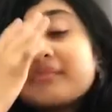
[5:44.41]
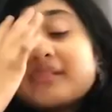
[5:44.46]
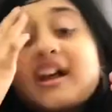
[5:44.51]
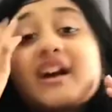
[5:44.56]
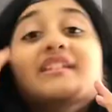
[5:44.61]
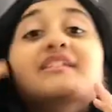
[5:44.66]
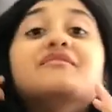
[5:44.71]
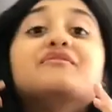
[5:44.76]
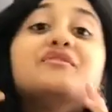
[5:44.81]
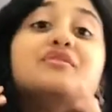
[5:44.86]

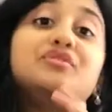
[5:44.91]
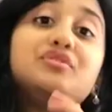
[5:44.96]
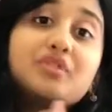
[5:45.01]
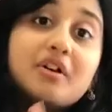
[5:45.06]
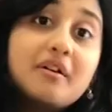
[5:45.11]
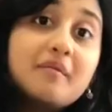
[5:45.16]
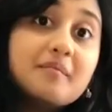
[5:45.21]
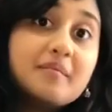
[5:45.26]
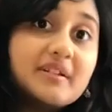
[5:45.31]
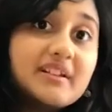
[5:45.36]
And if you
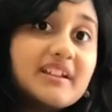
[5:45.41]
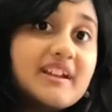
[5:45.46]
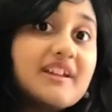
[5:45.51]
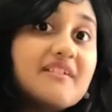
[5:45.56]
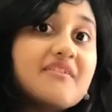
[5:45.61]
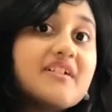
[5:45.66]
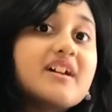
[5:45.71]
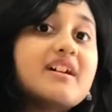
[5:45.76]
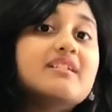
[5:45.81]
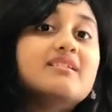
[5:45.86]
don't believe
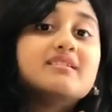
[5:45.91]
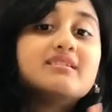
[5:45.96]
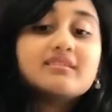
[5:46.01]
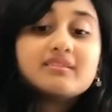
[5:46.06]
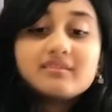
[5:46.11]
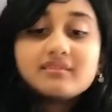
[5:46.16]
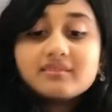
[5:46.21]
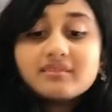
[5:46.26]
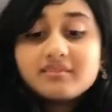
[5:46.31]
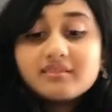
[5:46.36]
it,
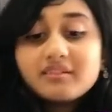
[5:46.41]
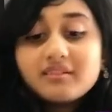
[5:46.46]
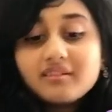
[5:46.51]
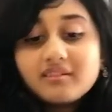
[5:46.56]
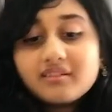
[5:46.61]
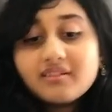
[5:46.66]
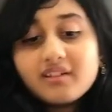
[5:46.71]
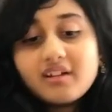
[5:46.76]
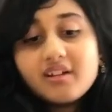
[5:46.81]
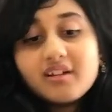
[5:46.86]

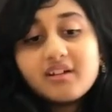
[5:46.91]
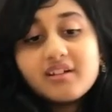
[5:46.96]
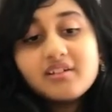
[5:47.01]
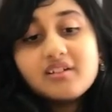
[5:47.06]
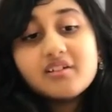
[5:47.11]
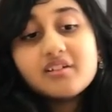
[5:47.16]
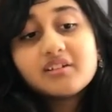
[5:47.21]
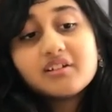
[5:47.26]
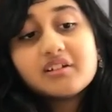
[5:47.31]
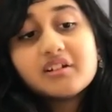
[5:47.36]

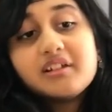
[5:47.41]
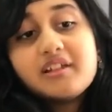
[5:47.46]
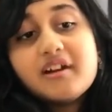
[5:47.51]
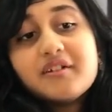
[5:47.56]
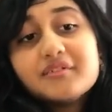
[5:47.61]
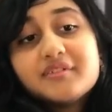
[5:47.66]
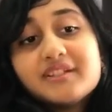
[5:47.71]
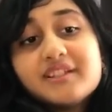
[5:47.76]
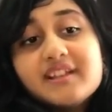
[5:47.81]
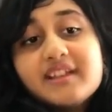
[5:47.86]
look
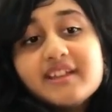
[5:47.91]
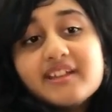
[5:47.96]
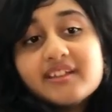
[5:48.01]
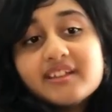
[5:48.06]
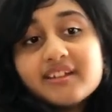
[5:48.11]
closely.